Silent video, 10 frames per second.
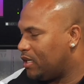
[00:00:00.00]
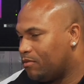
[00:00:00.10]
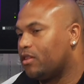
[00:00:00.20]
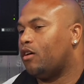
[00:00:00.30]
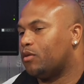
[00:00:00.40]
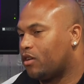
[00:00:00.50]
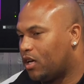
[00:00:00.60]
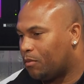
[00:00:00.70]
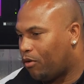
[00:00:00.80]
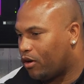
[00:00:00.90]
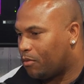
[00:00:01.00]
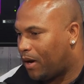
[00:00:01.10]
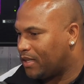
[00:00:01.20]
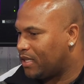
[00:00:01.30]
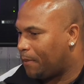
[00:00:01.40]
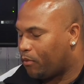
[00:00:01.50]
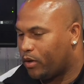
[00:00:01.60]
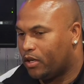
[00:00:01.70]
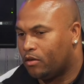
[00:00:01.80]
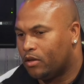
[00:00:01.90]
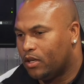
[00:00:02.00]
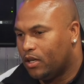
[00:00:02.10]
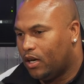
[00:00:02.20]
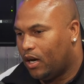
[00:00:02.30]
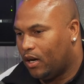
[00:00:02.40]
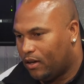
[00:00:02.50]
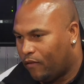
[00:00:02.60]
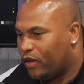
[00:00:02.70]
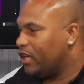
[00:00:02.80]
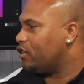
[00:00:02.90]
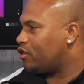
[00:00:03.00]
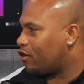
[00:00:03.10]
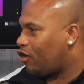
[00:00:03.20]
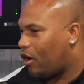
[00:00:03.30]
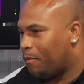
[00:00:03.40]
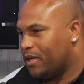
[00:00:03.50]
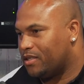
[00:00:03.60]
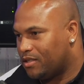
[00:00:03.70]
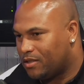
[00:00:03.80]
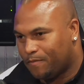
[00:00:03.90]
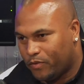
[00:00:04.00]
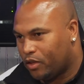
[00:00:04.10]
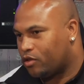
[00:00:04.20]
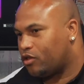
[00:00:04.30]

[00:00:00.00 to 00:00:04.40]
team along with our other partner, Mike Saporito, uh, of getting into the car business, you know,